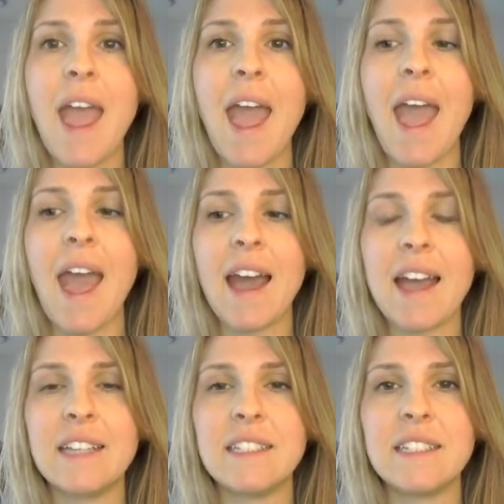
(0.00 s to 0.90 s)

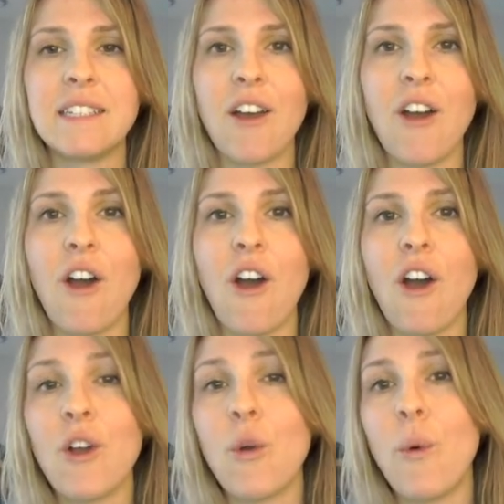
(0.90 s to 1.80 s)
And
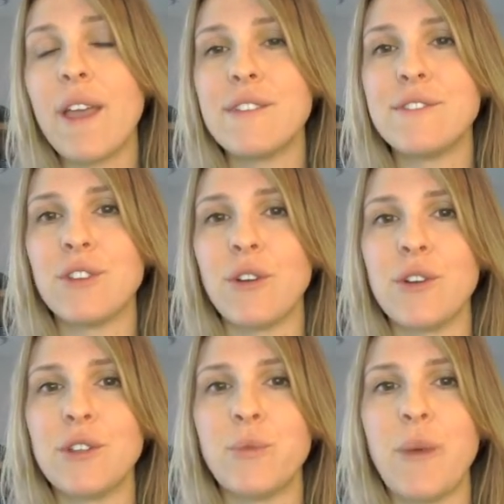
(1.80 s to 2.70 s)
are quite
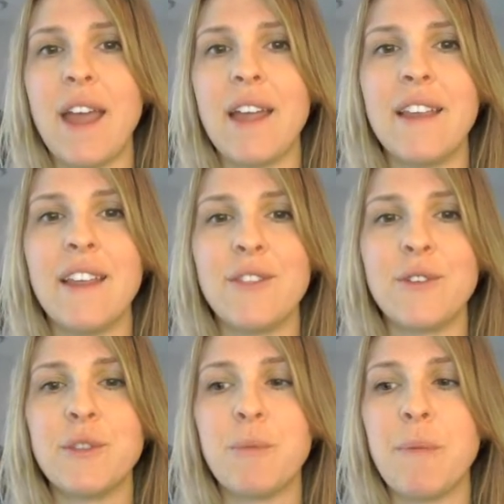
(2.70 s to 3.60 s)
concerned when
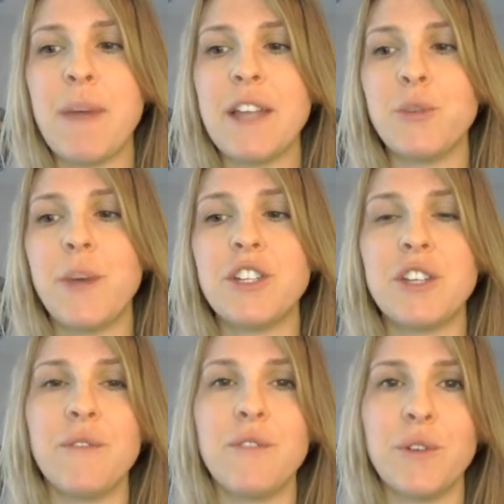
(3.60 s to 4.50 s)
there's the perpetuation
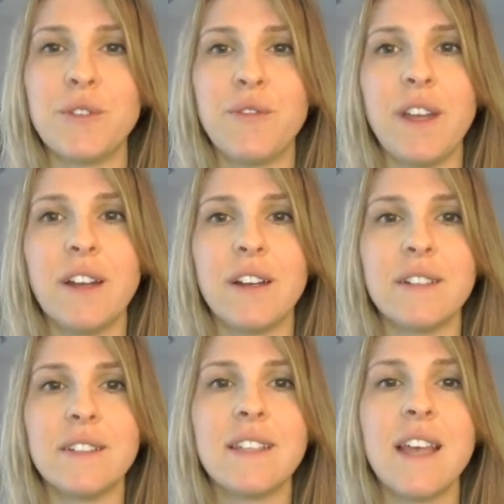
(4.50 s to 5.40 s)
of those
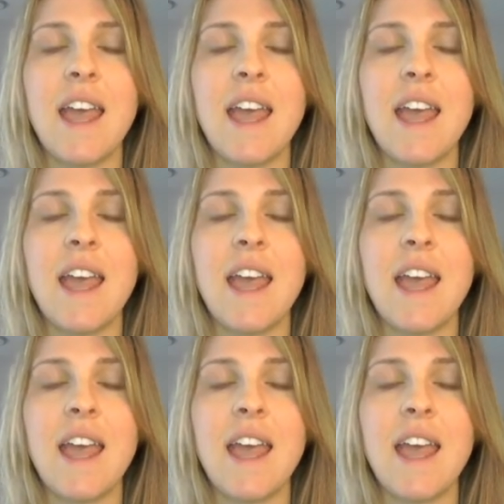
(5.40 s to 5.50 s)
fears